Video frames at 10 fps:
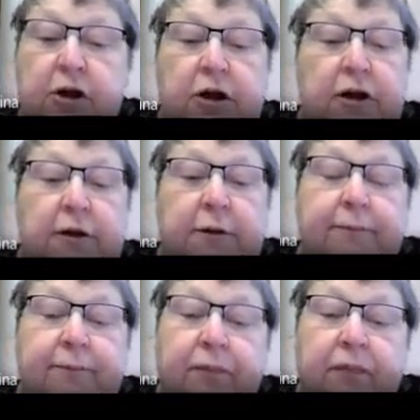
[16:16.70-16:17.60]

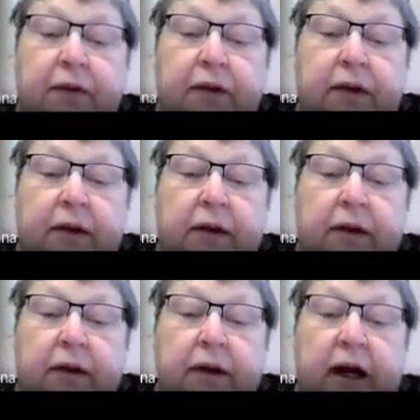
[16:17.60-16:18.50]

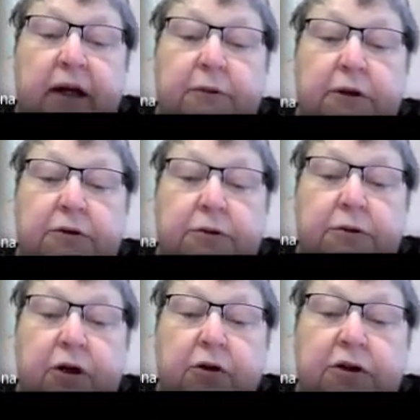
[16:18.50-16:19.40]
I want to
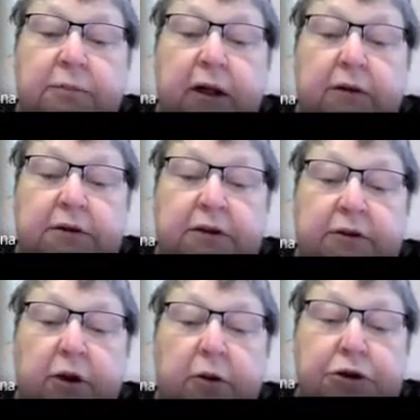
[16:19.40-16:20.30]
talk about a
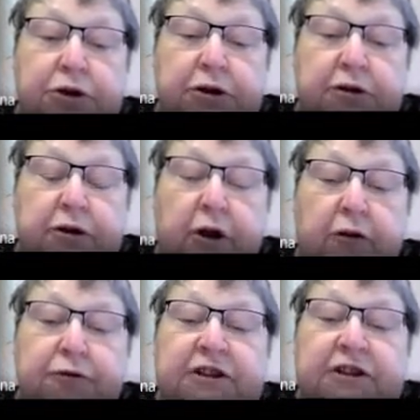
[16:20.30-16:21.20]
notion
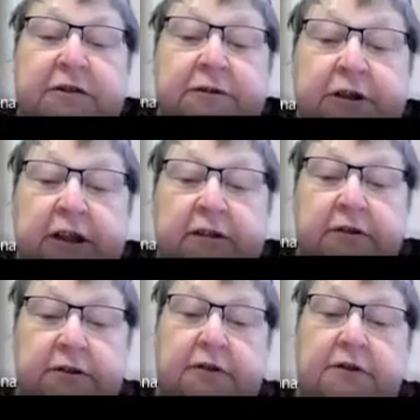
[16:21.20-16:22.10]
of
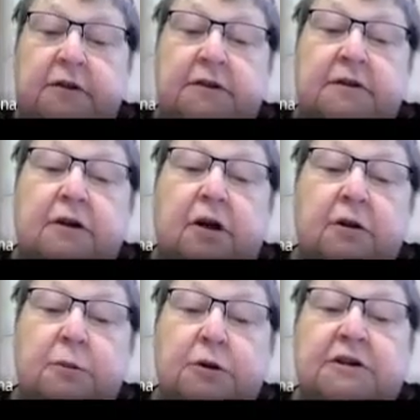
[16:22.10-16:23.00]
different
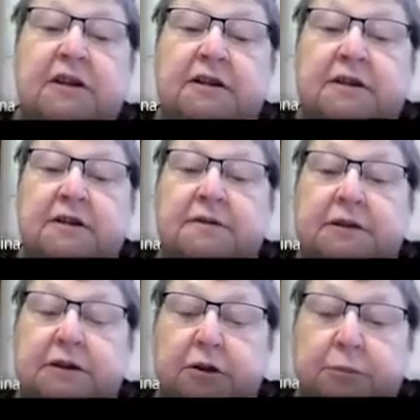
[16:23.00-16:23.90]
almost transitive
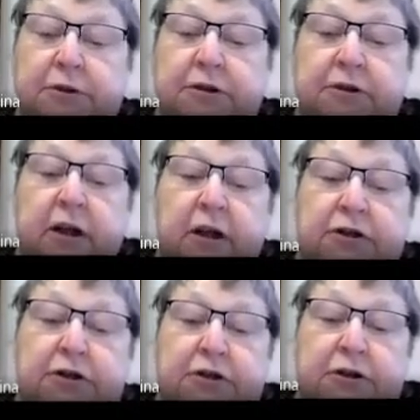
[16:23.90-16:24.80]
renormings.
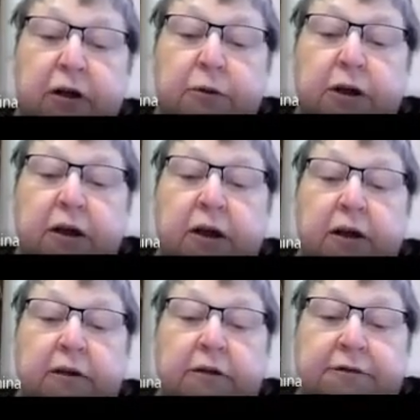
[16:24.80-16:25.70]
So
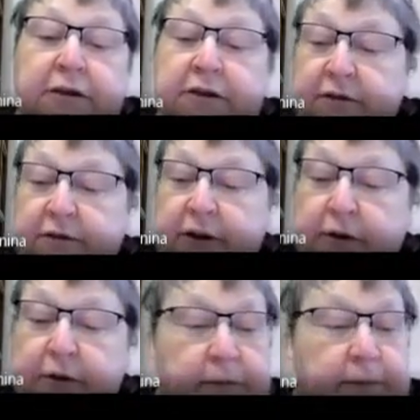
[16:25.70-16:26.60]
first of
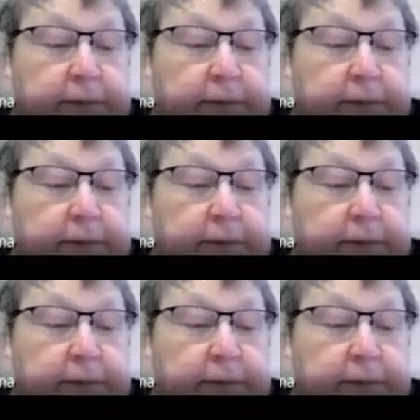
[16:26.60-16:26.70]
all,